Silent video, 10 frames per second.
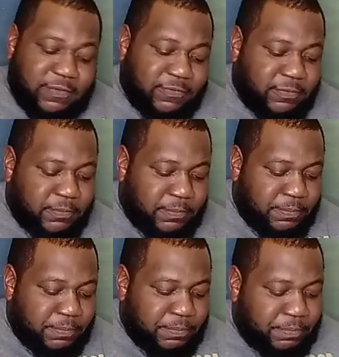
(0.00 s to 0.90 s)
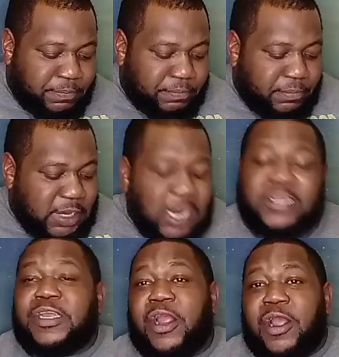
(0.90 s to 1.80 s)
And that's a guarantee. Ask
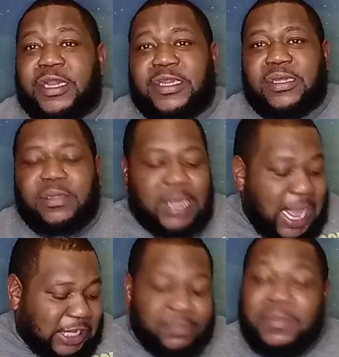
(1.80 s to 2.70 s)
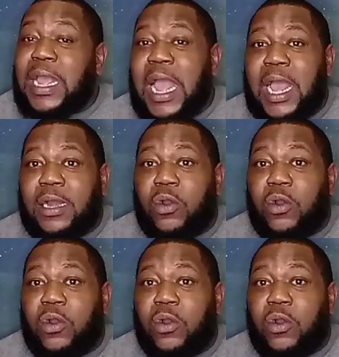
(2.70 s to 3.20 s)
me how I know, because I've done it.